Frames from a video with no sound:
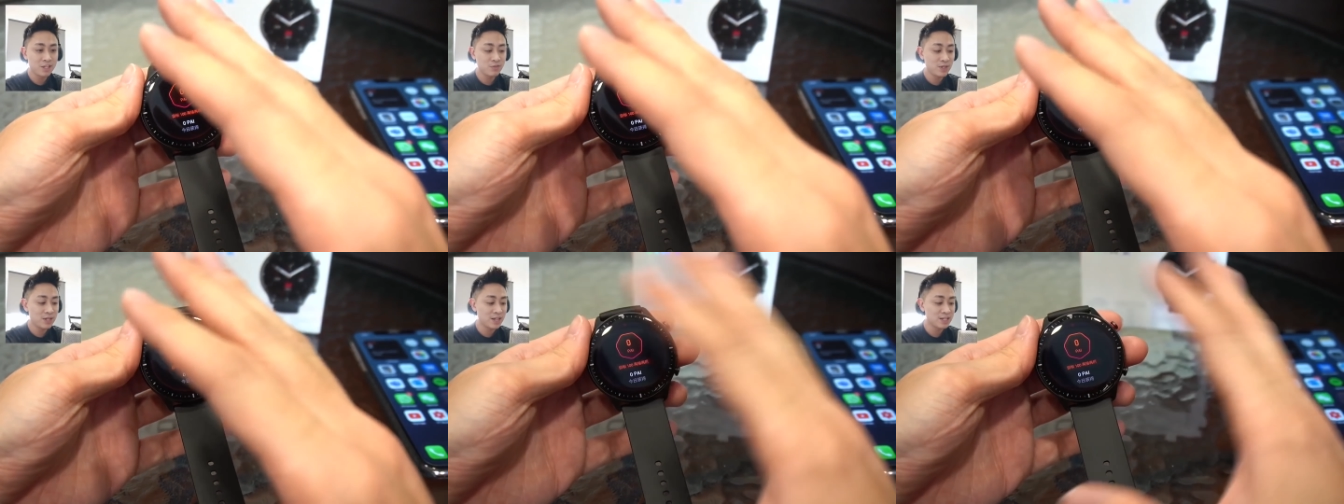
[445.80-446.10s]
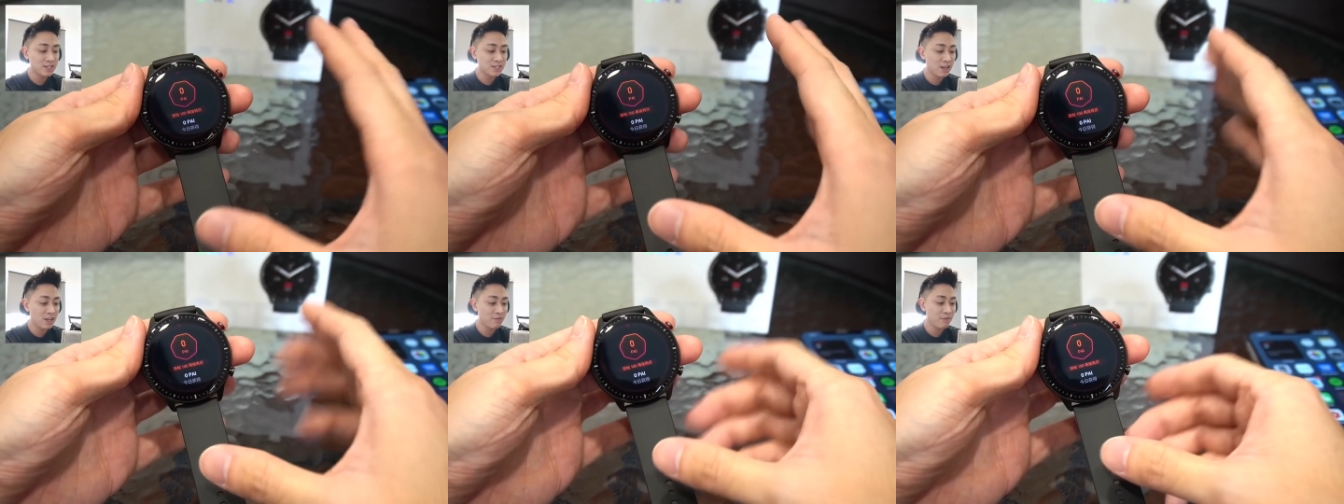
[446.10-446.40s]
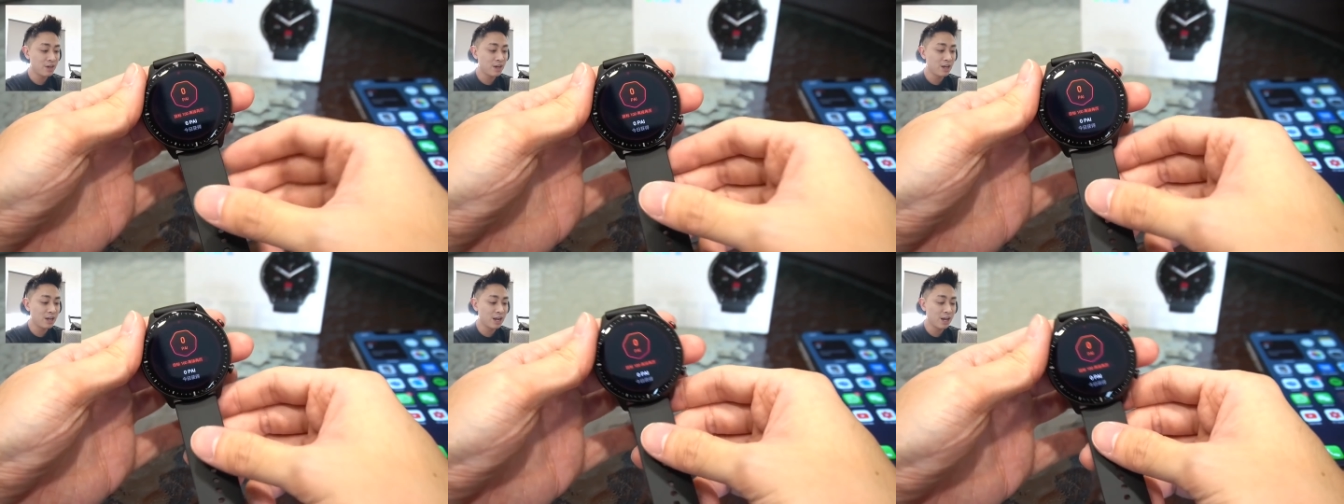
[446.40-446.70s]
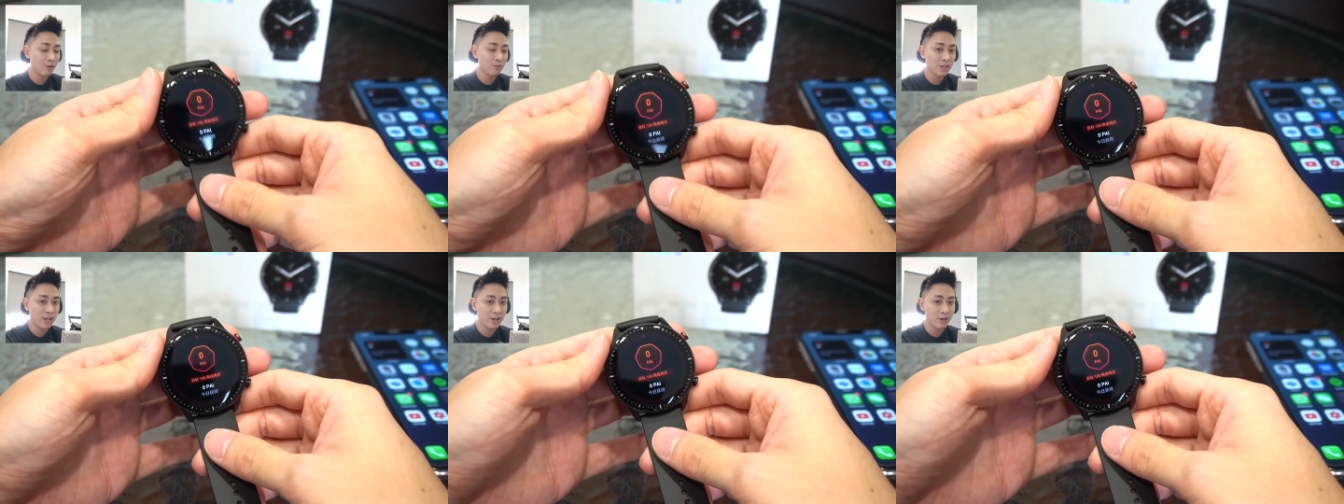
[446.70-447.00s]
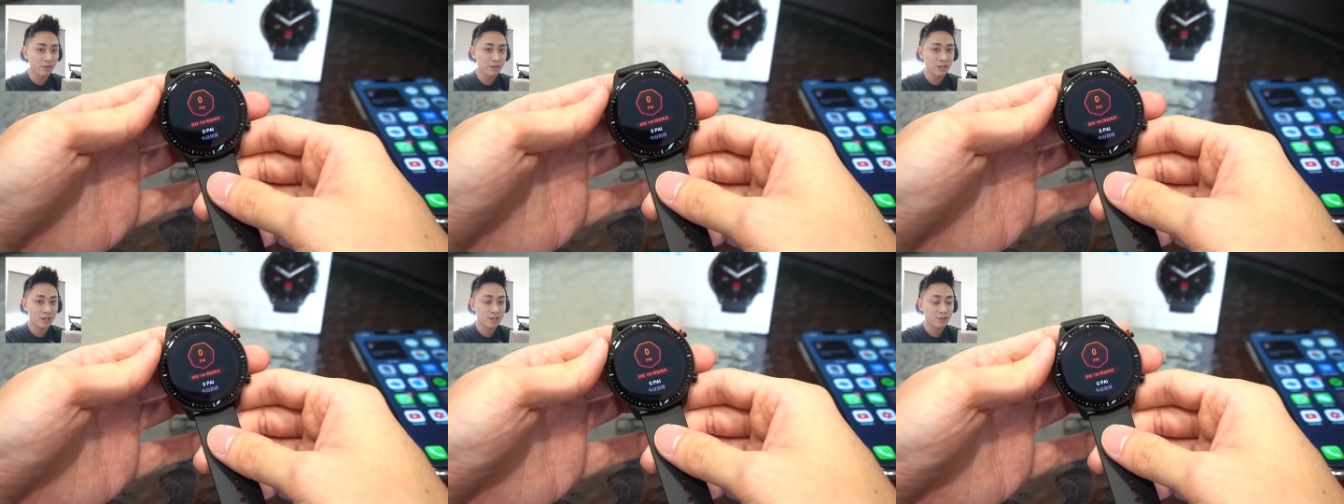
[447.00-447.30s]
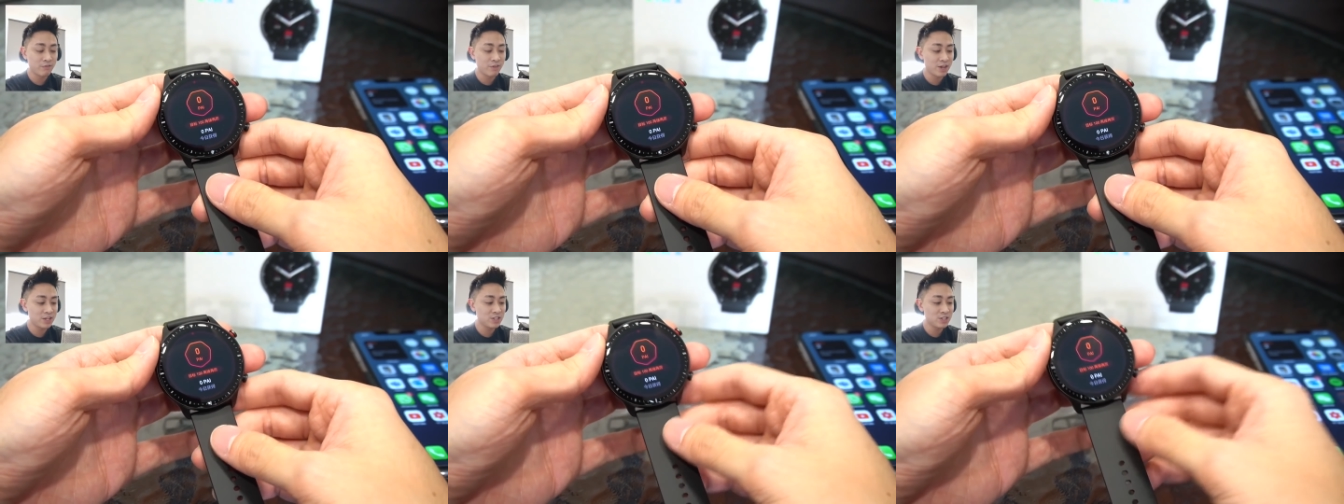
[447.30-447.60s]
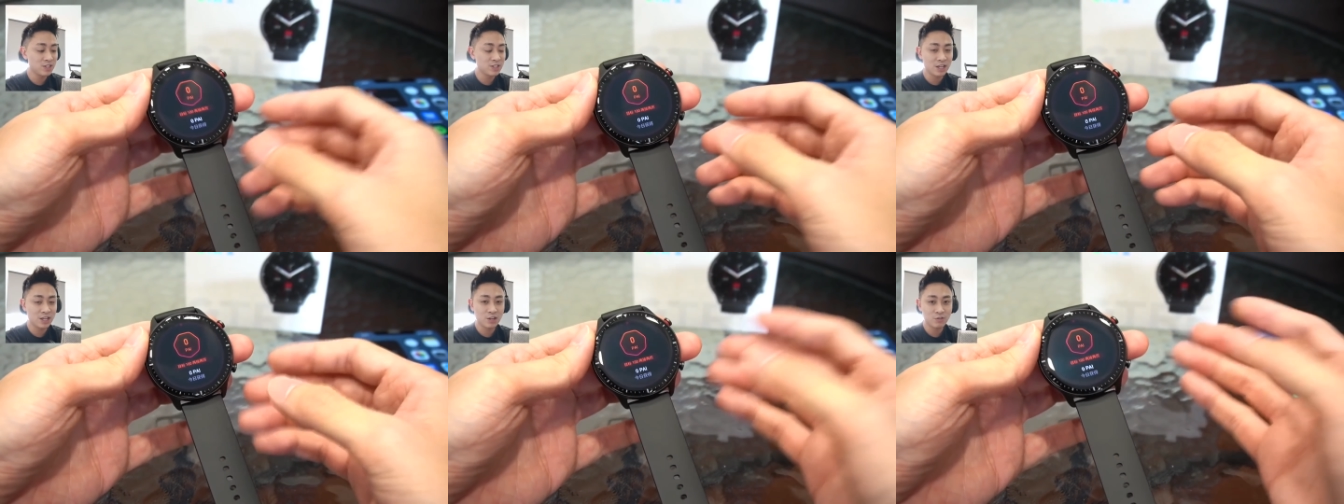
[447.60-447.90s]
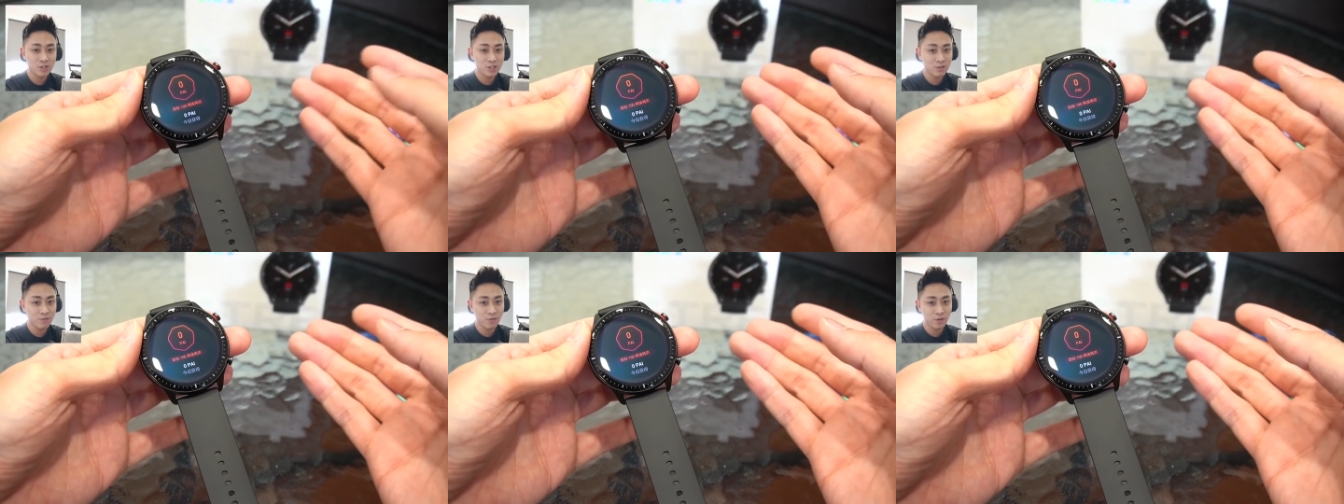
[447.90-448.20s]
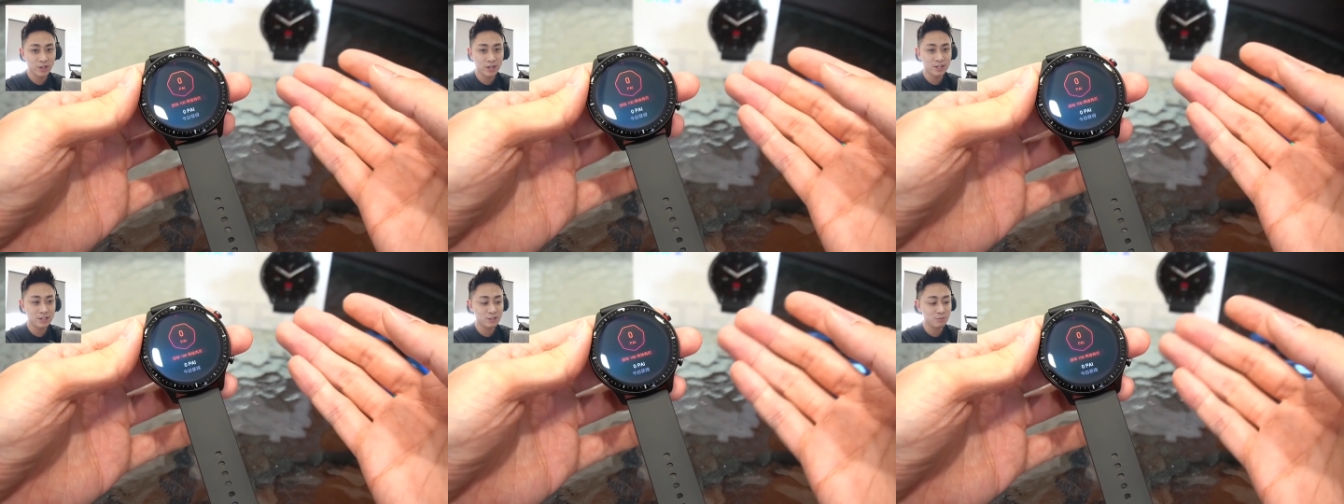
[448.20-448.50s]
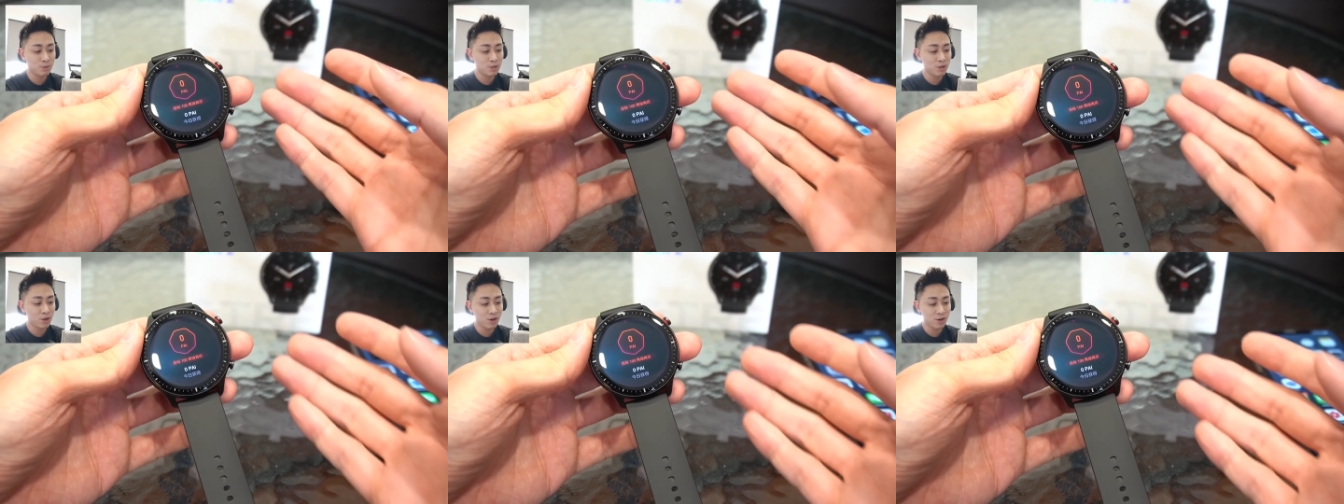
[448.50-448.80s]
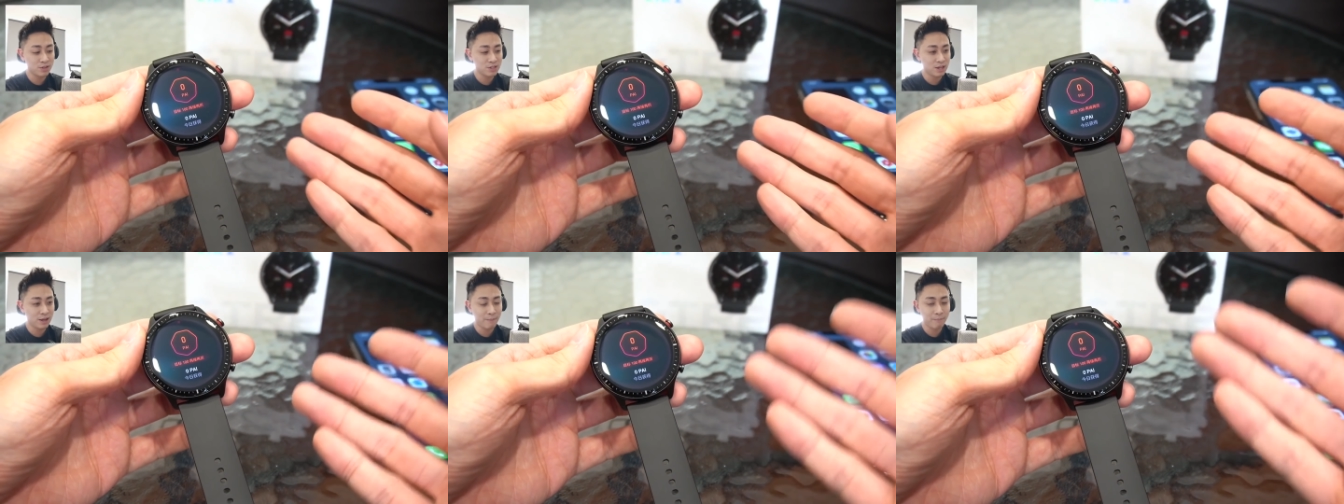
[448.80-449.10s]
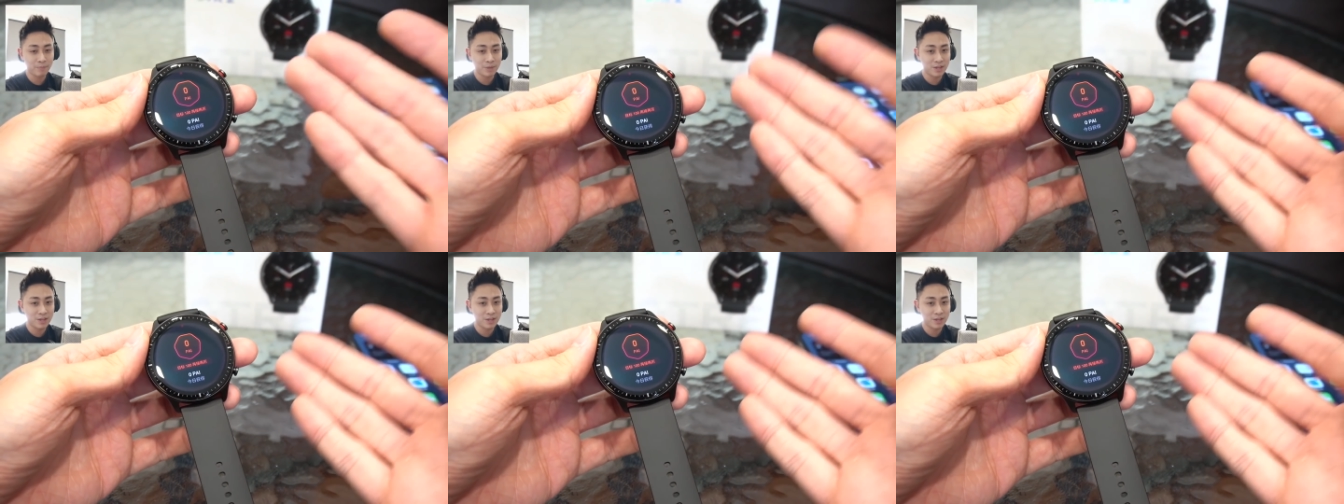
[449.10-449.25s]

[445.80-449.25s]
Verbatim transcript: has never allowed that on their devices, and the reason for that is because um,